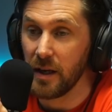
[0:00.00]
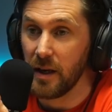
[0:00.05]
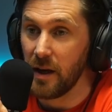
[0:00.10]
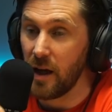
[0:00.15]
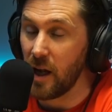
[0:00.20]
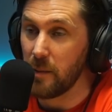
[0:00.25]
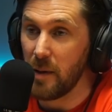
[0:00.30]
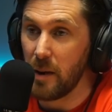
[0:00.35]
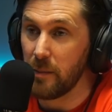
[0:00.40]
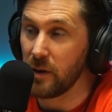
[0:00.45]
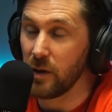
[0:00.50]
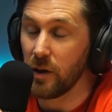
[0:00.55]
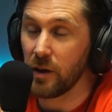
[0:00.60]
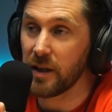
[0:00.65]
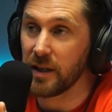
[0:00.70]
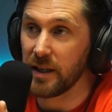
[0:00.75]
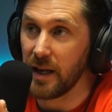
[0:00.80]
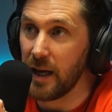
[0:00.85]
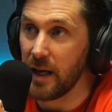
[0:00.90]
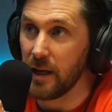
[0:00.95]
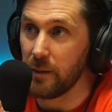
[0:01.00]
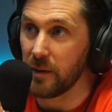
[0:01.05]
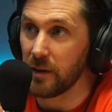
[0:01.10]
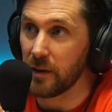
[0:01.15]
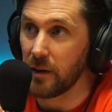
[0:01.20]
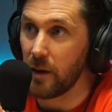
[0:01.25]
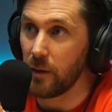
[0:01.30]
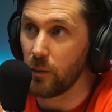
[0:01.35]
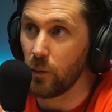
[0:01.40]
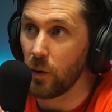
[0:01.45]
Mm. I remember looking at him and
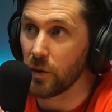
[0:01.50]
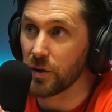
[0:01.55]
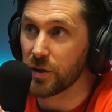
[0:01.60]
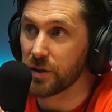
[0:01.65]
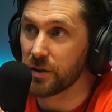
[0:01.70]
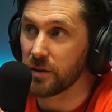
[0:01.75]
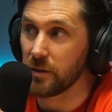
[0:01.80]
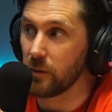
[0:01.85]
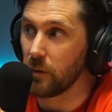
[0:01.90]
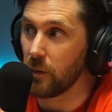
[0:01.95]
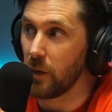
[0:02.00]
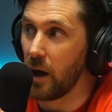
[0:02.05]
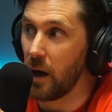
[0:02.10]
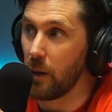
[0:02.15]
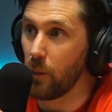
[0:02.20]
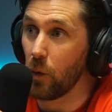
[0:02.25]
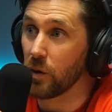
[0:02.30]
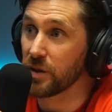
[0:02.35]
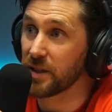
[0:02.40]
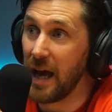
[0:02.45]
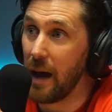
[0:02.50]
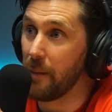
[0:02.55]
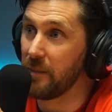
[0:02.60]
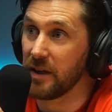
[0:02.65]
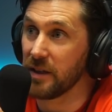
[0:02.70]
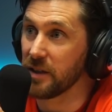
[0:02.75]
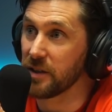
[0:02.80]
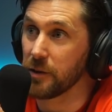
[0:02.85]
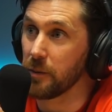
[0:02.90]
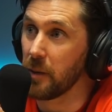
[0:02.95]
going, "What's um, what's
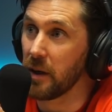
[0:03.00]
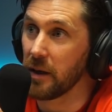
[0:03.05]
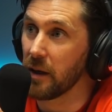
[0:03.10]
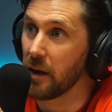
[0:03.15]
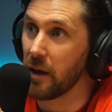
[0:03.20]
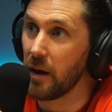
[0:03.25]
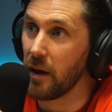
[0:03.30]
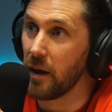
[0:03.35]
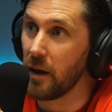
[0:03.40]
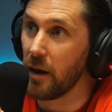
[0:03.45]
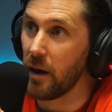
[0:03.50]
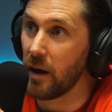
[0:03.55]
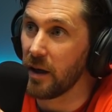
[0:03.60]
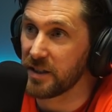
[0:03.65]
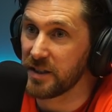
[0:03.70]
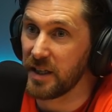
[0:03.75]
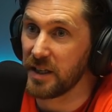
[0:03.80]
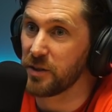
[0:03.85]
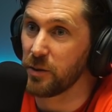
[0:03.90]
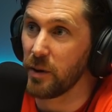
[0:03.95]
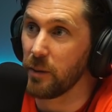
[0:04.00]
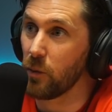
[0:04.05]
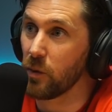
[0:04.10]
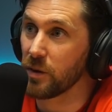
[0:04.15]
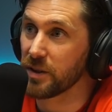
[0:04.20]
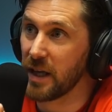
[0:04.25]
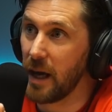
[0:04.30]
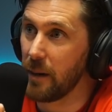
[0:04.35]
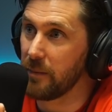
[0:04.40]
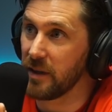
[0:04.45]
happening to me?" I said to him,
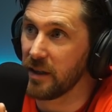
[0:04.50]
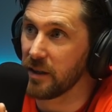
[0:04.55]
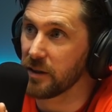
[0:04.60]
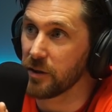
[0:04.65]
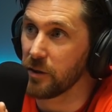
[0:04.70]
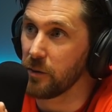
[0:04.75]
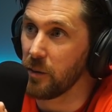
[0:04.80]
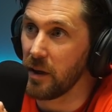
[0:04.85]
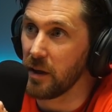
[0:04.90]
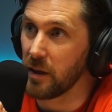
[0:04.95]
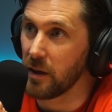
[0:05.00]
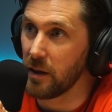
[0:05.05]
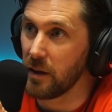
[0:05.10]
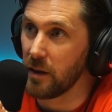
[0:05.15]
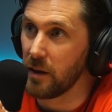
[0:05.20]
"What's happening to me?"